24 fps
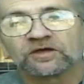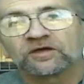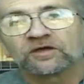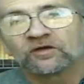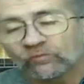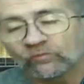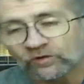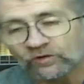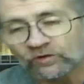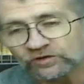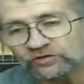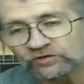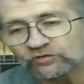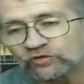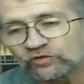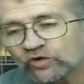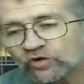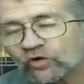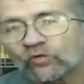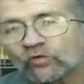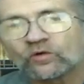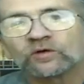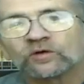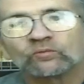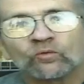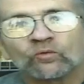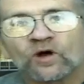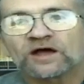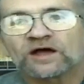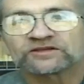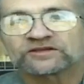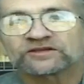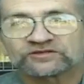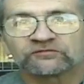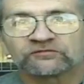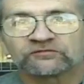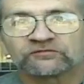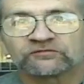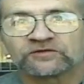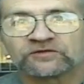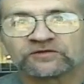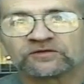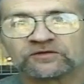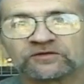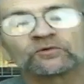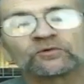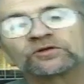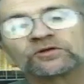where you go and wash their
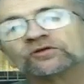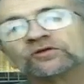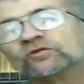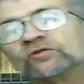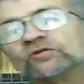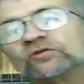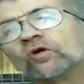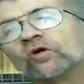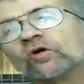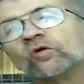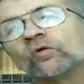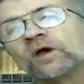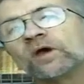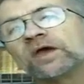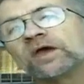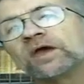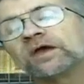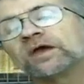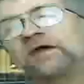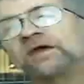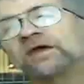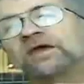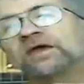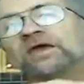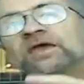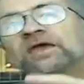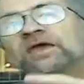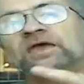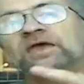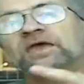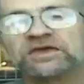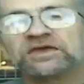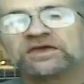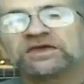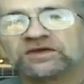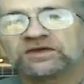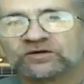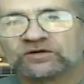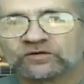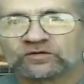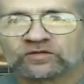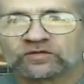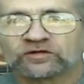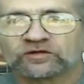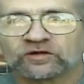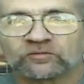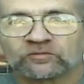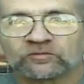feet, where you go and heal
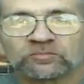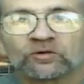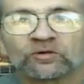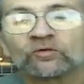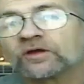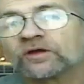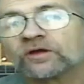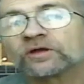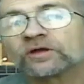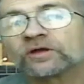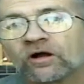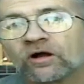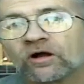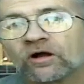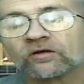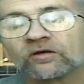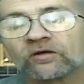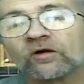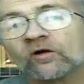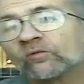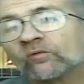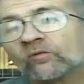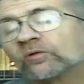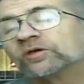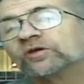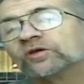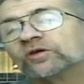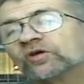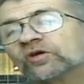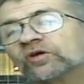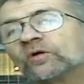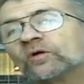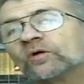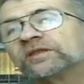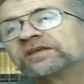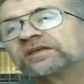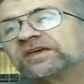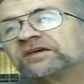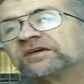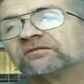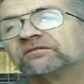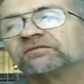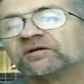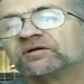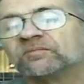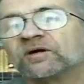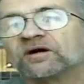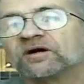their broken heart, where you go and give
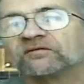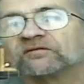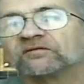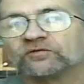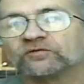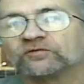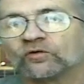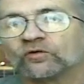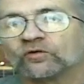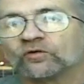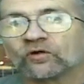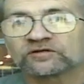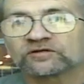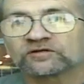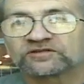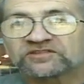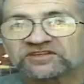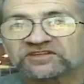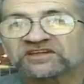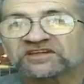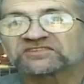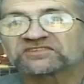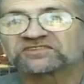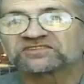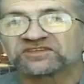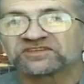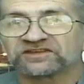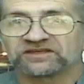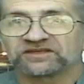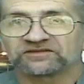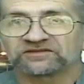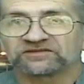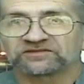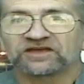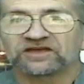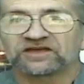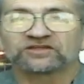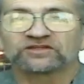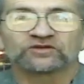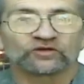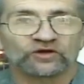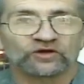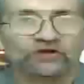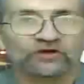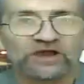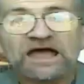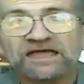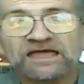them of your sustenance in
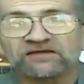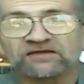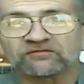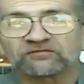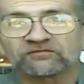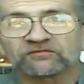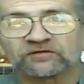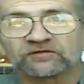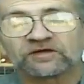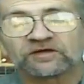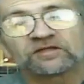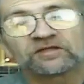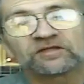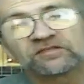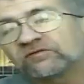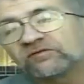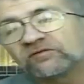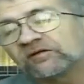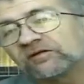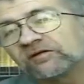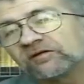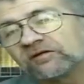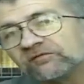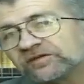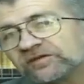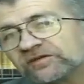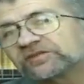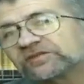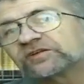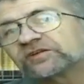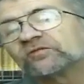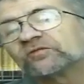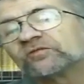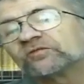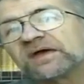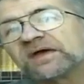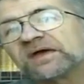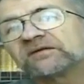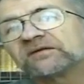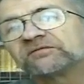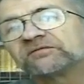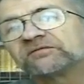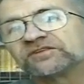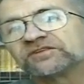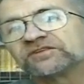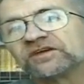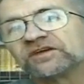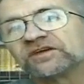your life, the very physical
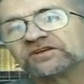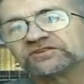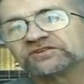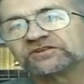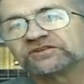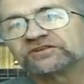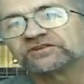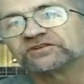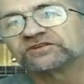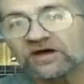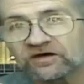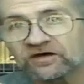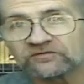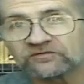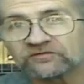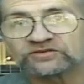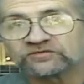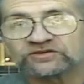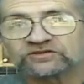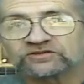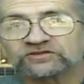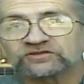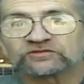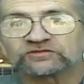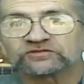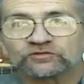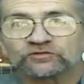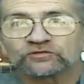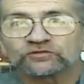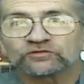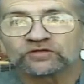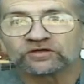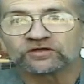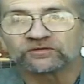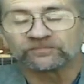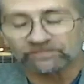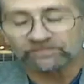manifestation of Jesus to them.